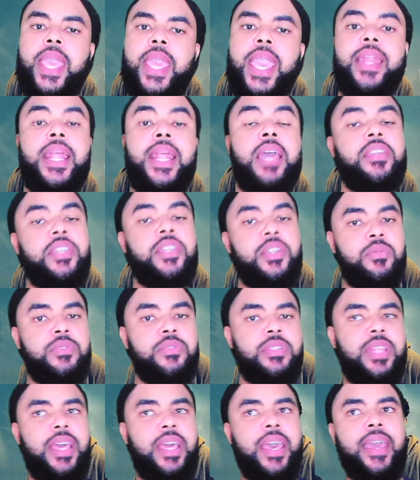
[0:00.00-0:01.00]
And I
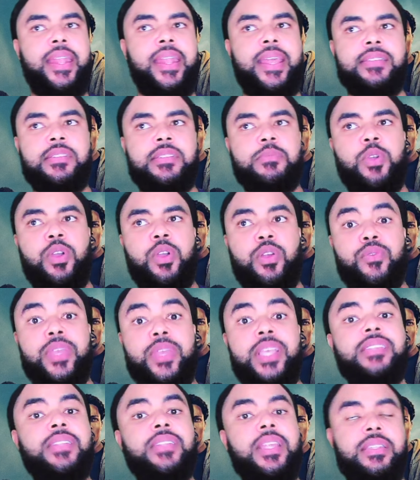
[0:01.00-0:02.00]
use that as a more
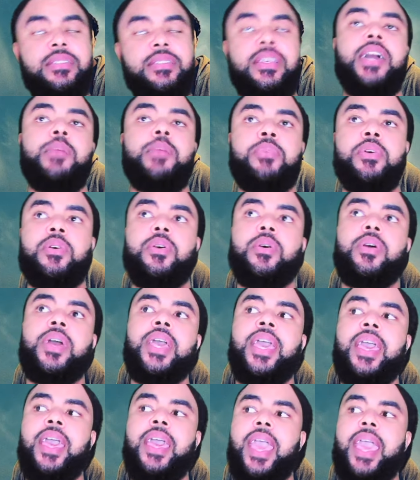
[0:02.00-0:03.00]
recent example,
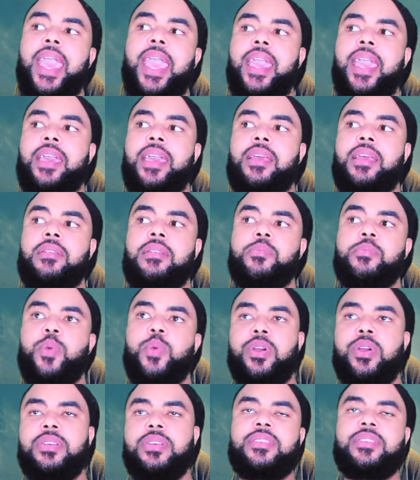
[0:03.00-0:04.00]
and
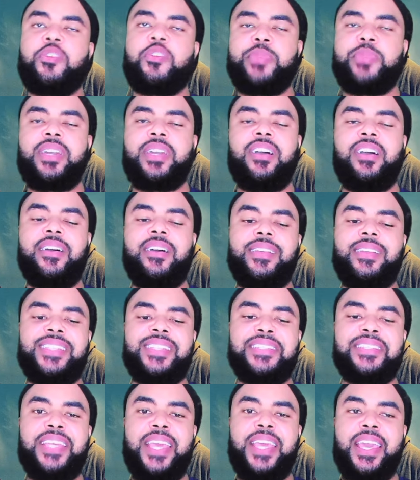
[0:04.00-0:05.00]
more so because
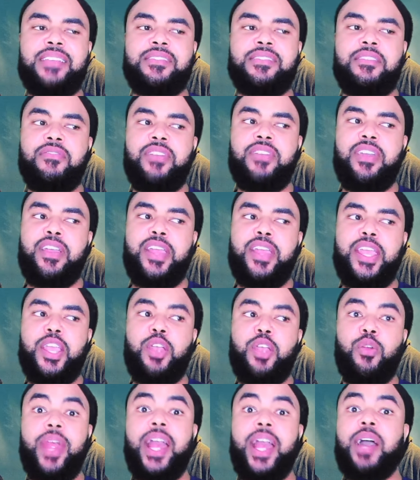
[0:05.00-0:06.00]
it takes a very
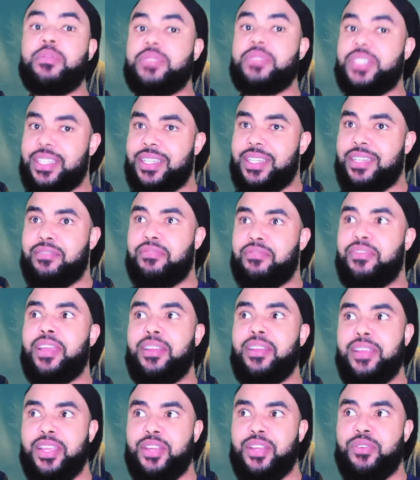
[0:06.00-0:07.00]
grounded,
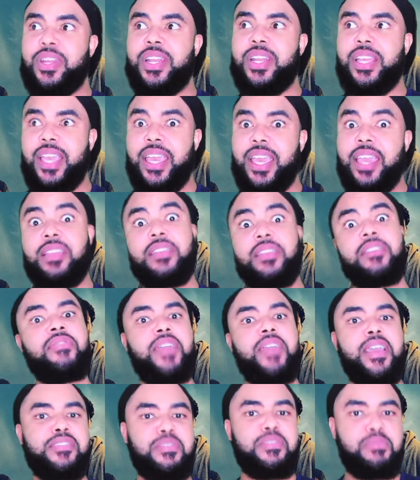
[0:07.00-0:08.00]
very gritty,
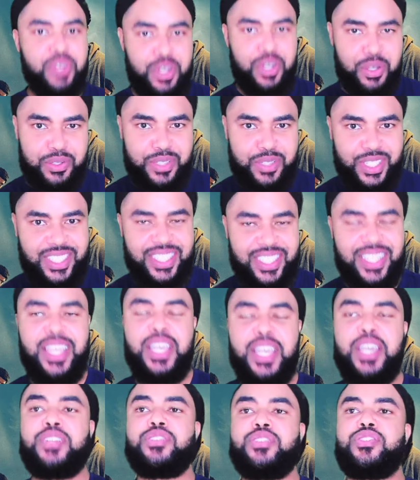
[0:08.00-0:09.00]
in-your-face approach
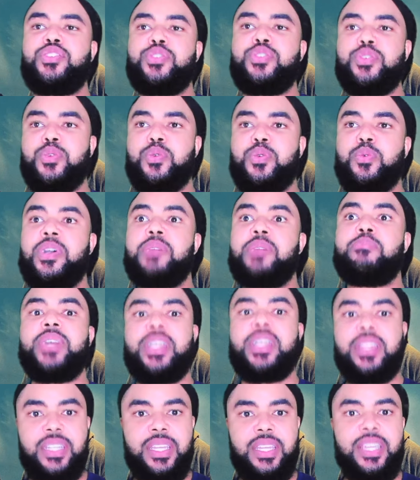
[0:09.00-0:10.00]
to
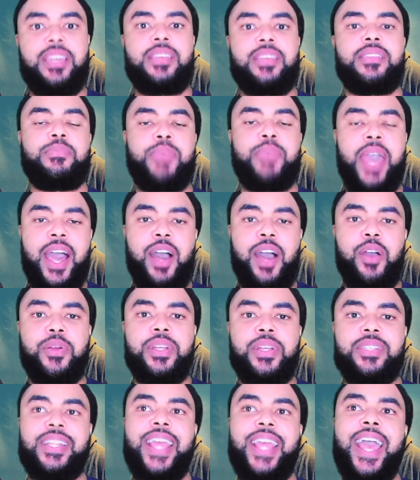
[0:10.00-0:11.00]
abilities,
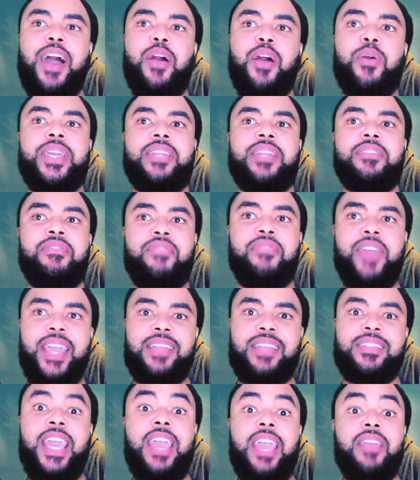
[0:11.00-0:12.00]
powers, and how it can
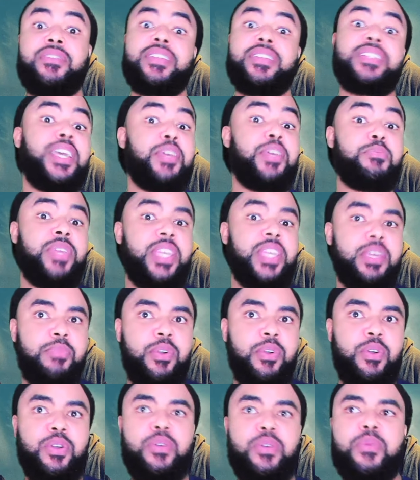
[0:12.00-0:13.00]
affect everyday
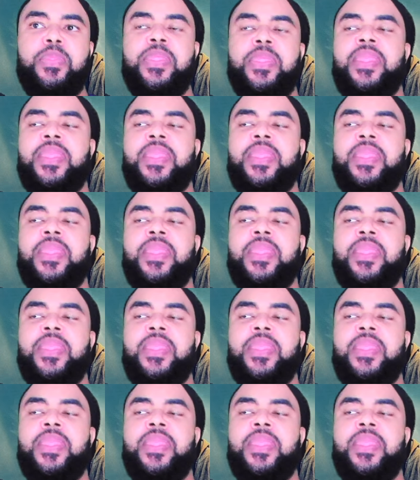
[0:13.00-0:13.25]
people.